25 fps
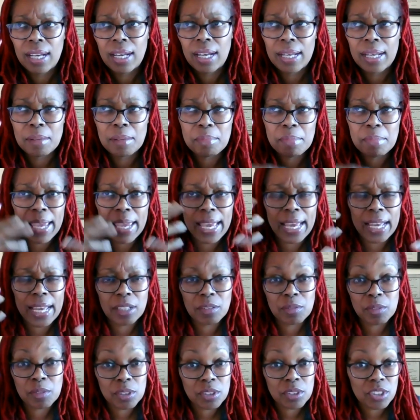
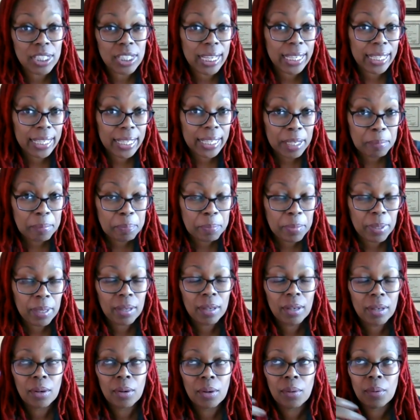annual checkup,
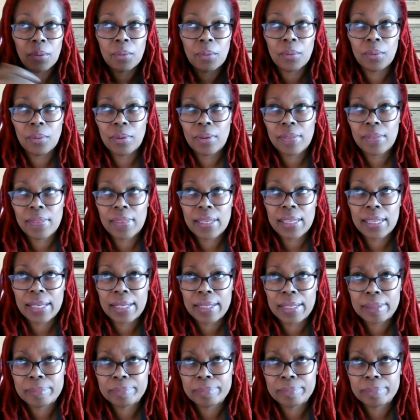or the